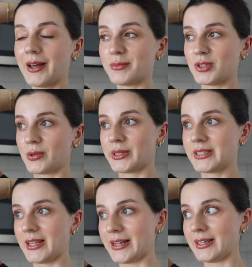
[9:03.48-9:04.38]
I'm so
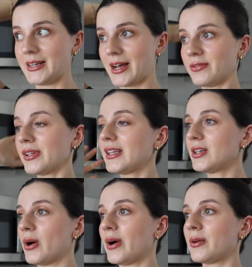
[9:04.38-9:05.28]
excited. I don't really
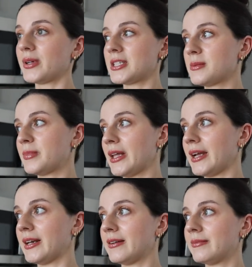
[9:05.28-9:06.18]
know how to
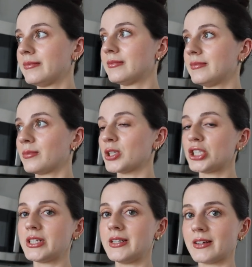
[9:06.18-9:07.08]
explain what
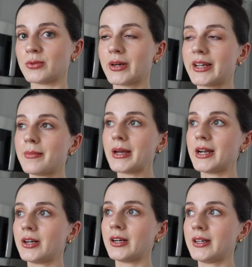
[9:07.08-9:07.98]
she does when I get my
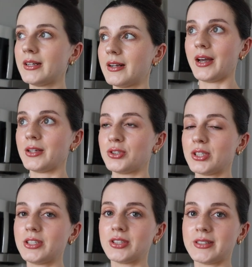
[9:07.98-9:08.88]
hair cut. I
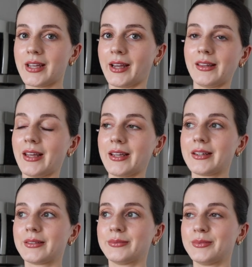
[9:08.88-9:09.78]
usually just say
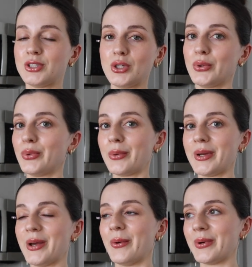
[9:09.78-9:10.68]
like, do what
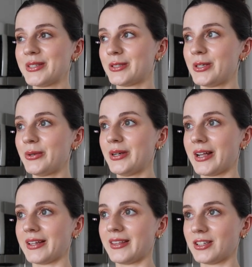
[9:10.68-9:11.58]
we always do. And
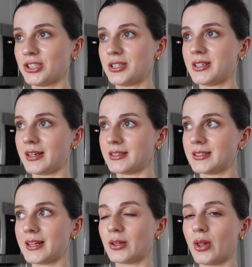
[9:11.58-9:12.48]
I think she
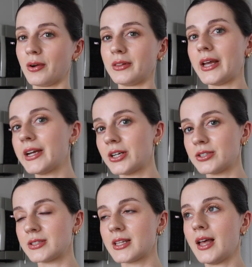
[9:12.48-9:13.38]
does like long
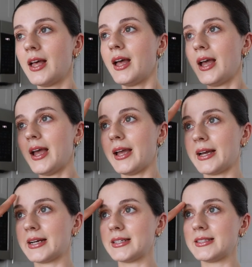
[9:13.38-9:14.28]
layers
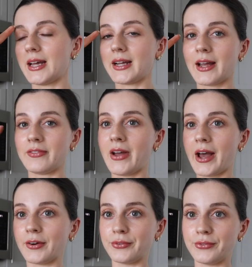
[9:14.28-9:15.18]
and I kind of
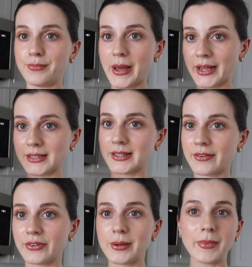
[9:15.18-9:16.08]
have bangs
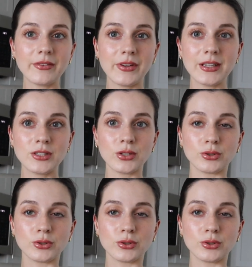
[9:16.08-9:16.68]
that frame my face.